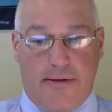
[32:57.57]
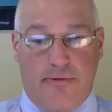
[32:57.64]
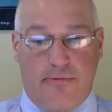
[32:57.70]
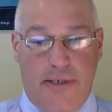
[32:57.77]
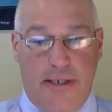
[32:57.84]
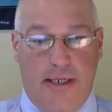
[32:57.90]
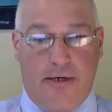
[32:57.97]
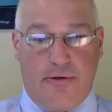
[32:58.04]

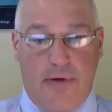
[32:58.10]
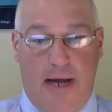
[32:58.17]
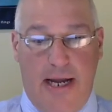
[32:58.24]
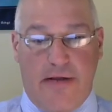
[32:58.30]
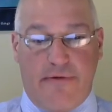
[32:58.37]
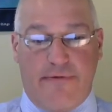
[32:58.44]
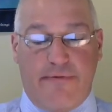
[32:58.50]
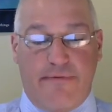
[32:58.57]
reading and
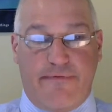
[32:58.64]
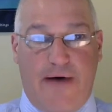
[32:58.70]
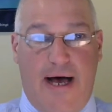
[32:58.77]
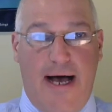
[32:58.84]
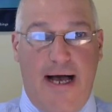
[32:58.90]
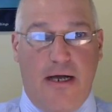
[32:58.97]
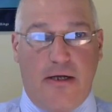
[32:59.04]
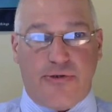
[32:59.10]
writing from
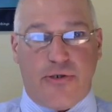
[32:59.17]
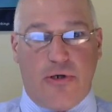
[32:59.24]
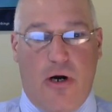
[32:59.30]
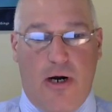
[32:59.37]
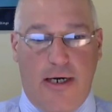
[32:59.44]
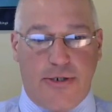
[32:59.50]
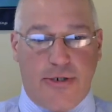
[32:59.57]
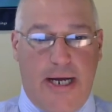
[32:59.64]
files and
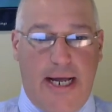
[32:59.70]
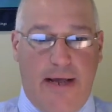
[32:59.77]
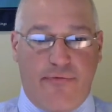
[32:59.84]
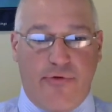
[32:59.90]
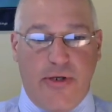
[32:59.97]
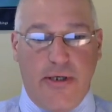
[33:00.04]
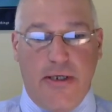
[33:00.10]
hard drives,